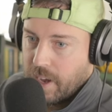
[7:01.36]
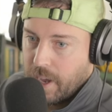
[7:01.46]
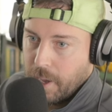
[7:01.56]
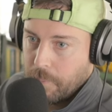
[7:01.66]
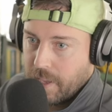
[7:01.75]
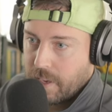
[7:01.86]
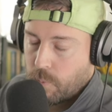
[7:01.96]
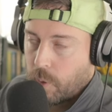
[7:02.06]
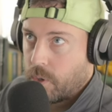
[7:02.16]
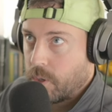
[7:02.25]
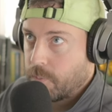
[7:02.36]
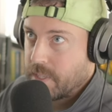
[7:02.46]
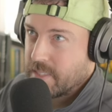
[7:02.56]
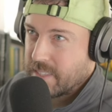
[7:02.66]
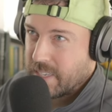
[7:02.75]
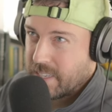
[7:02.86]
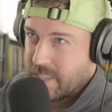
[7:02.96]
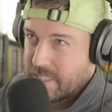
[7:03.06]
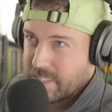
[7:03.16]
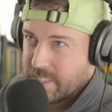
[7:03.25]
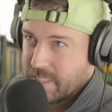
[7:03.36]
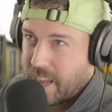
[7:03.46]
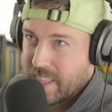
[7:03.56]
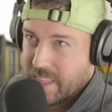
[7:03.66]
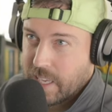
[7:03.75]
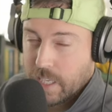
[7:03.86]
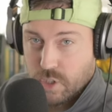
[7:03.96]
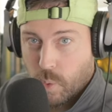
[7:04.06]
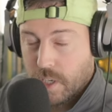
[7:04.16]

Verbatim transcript: Um, and we will be seeing it, I think, in